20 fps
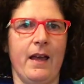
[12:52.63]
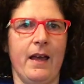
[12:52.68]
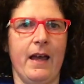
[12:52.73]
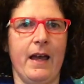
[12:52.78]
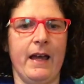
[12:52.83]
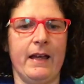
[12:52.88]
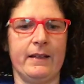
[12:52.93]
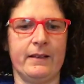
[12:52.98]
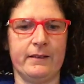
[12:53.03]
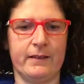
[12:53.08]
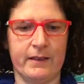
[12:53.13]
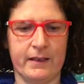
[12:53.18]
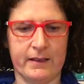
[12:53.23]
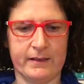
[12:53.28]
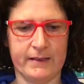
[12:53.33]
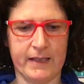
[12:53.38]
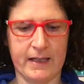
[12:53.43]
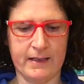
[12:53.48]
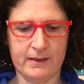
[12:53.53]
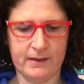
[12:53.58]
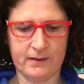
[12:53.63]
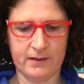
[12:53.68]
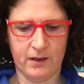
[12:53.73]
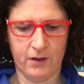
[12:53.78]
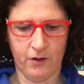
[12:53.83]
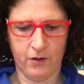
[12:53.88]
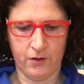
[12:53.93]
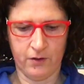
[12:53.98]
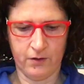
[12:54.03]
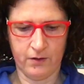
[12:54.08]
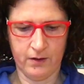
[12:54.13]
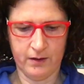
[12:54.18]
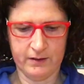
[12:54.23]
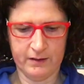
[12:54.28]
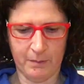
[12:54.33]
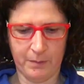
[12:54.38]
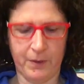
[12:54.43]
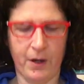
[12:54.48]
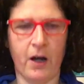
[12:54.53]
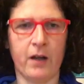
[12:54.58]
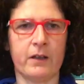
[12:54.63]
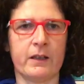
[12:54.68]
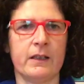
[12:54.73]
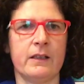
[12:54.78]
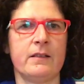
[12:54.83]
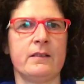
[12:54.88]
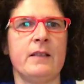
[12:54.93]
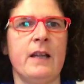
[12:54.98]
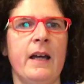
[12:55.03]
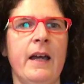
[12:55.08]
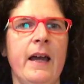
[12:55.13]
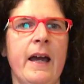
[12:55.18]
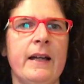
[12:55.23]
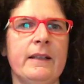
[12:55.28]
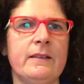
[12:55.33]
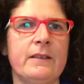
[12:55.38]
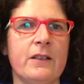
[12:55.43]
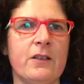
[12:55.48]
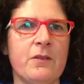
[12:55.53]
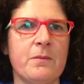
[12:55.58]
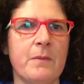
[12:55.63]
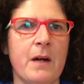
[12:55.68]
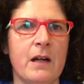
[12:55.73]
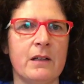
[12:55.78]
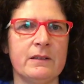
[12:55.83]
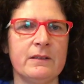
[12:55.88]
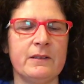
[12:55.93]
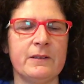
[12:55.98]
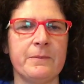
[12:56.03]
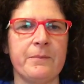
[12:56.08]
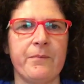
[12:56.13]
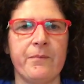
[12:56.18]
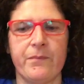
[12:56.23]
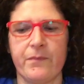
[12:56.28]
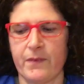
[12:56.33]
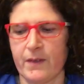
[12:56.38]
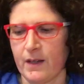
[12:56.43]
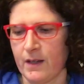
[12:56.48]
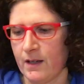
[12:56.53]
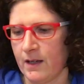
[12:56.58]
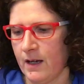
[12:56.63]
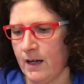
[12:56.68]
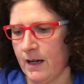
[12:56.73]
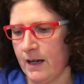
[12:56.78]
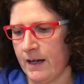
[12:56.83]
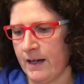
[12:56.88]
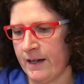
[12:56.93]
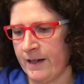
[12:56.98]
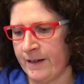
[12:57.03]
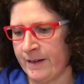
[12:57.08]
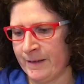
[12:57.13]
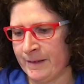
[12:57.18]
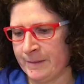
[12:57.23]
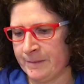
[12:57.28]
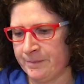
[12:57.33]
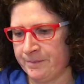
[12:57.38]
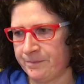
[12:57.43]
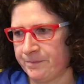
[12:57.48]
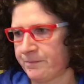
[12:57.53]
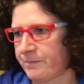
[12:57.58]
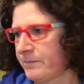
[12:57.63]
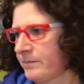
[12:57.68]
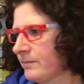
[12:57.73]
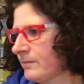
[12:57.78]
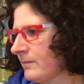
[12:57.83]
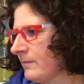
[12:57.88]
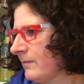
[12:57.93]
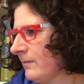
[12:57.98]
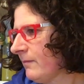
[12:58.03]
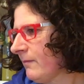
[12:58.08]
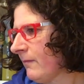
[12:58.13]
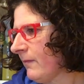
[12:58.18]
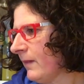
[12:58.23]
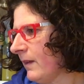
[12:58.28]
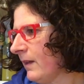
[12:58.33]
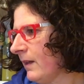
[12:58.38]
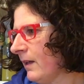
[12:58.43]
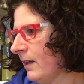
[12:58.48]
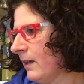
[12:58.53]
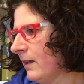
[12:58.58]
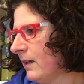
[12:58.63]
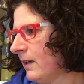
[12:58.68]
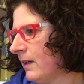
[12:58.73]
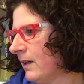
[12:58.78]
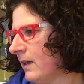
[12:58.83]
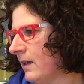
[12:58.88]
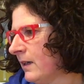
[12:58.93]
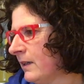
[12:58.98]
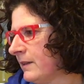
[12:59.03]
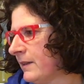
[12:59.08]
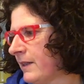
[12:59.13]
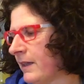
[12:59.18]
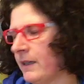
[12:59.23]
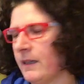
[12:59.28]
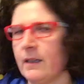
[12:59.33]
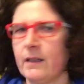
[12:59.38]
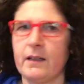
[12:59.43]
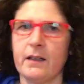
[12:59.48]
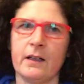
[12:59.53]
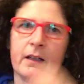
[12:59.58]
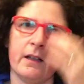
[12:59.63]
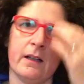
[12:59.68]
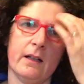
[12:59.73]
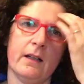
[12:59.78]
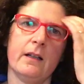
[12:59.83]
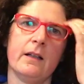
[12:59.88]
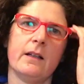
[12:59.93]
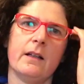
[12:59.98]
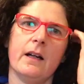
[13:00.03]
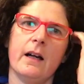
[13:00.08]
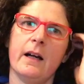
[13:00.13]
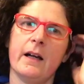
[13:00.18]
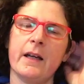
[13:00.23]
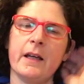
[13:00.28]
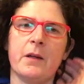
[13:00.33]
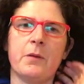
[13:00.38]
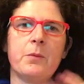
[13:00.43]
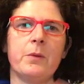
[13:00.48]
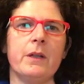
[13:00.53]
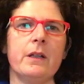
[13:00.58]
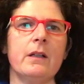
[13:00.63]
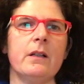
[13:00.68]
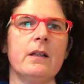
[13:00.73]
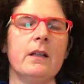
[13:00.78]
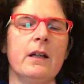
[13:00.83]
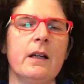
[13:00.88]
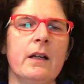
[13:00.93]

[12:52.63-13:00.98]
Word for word: And uh, that is all the progress I had this month. Um, I think uh, I will,